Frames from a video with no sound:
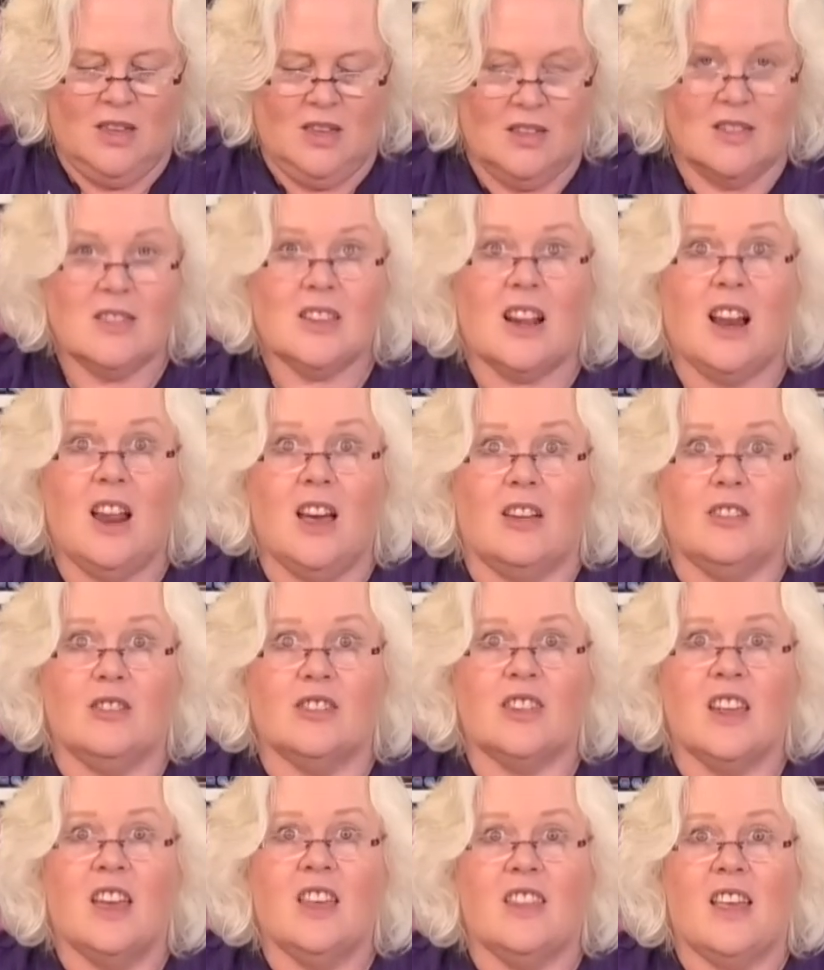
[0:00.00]
It's
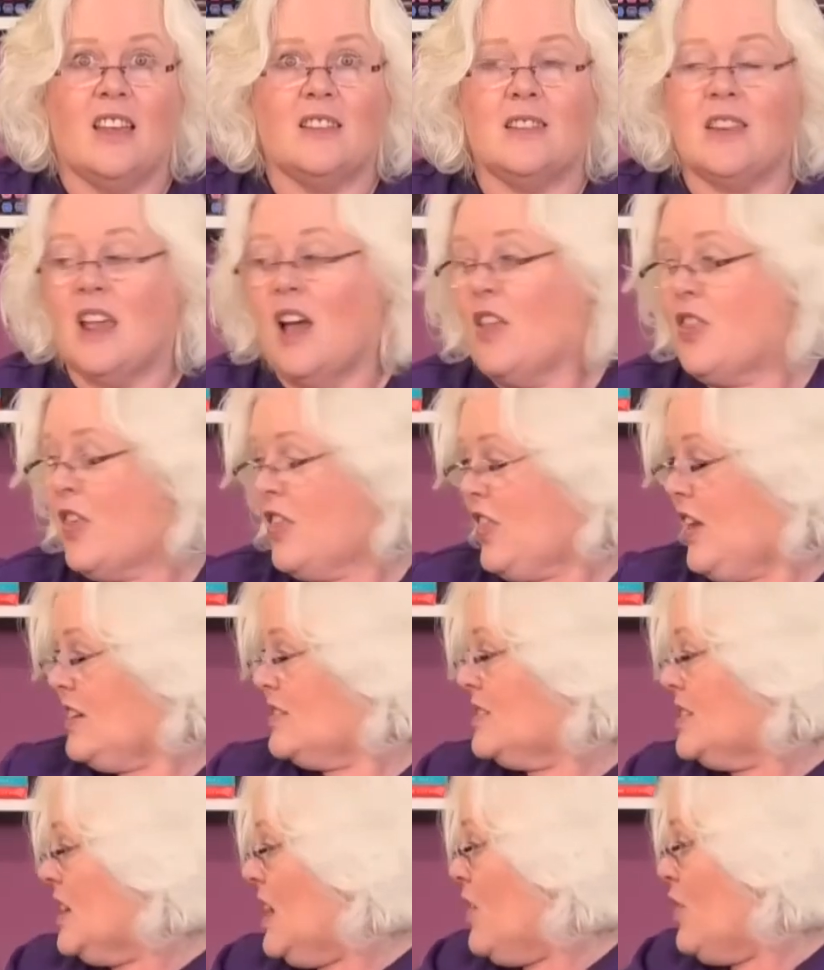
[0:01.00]
close. That's the other.
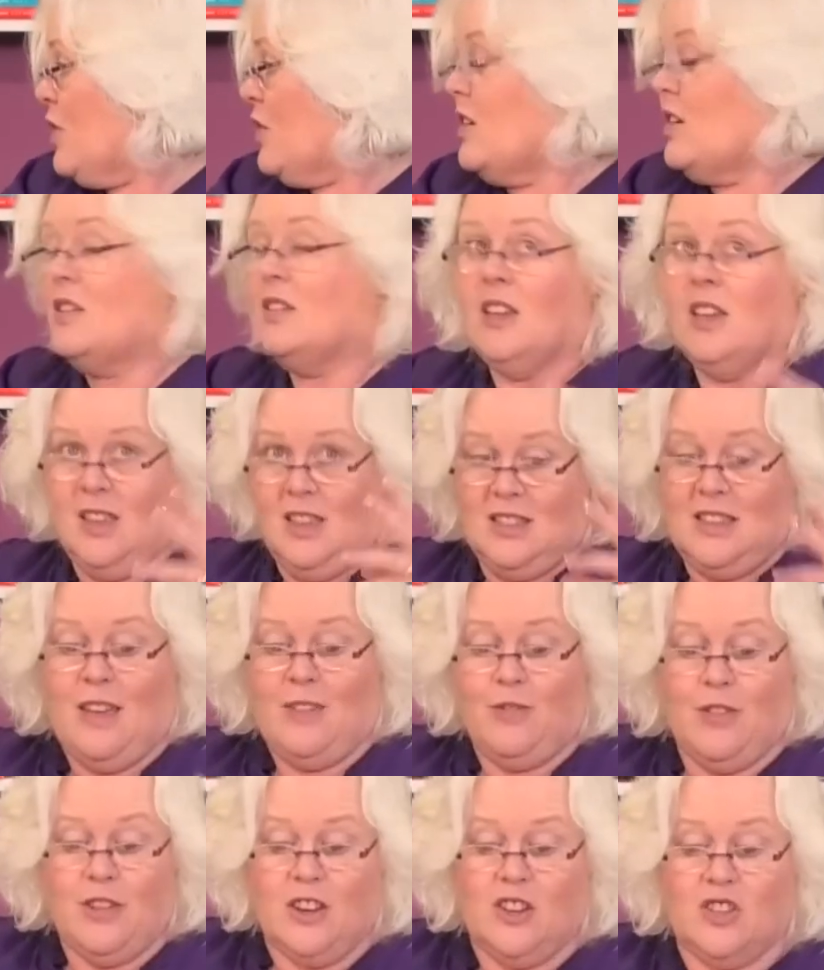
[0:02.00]
That's the other
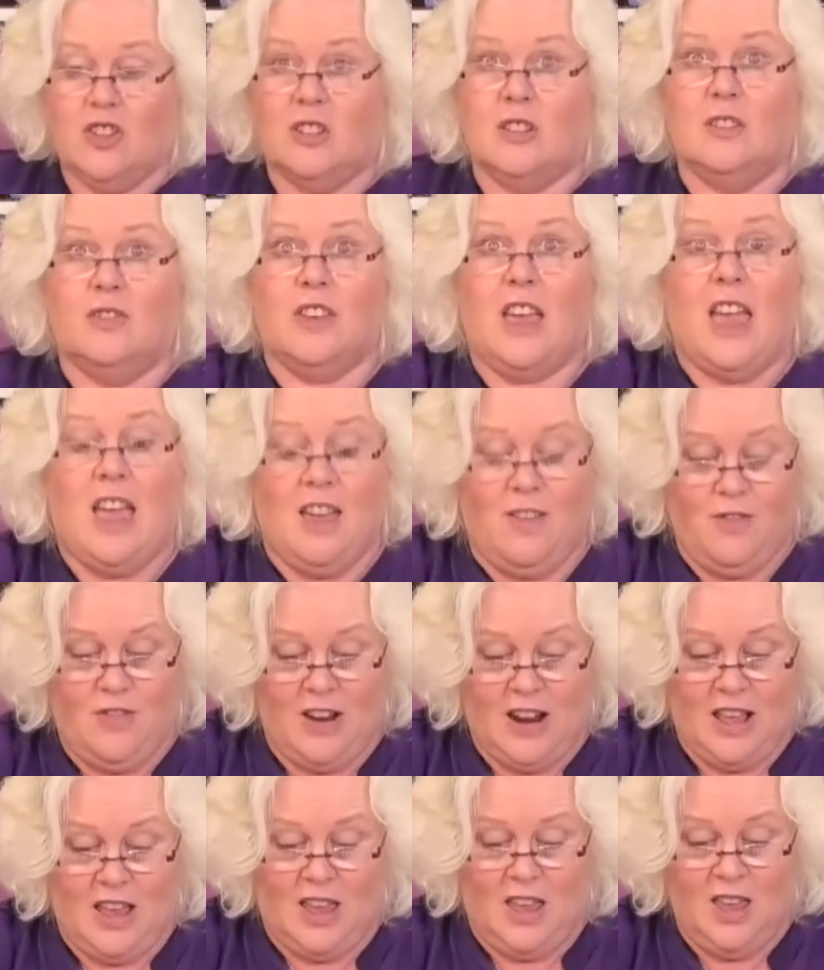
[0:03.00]
definition of
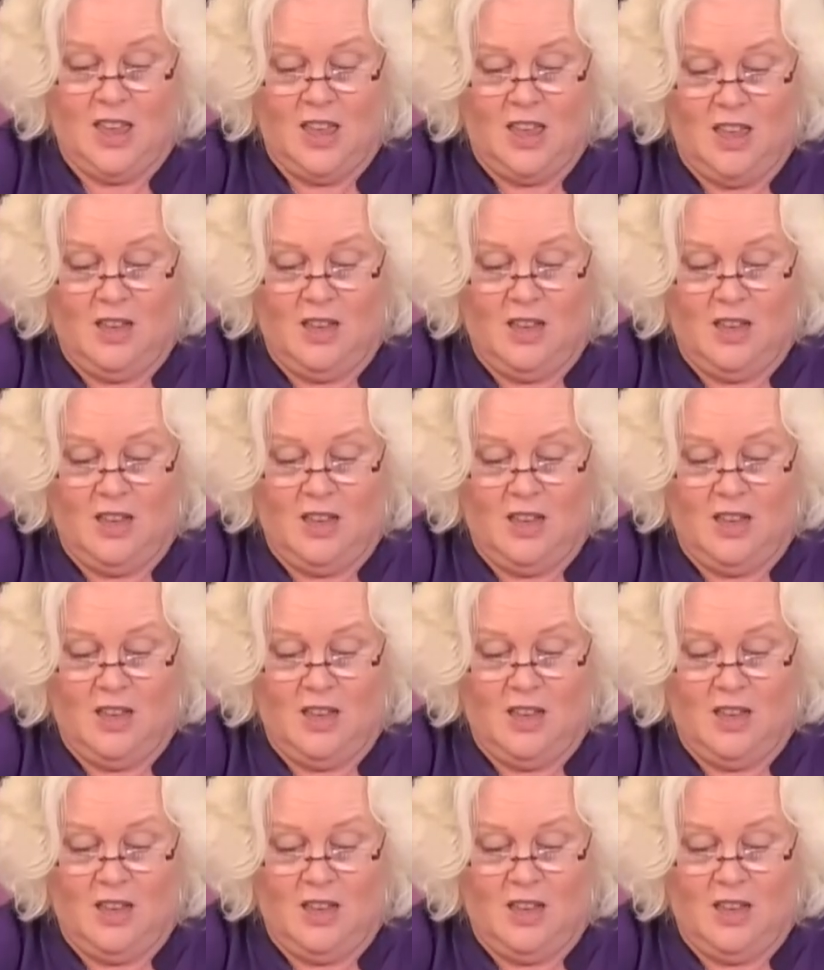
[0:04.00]
carefully,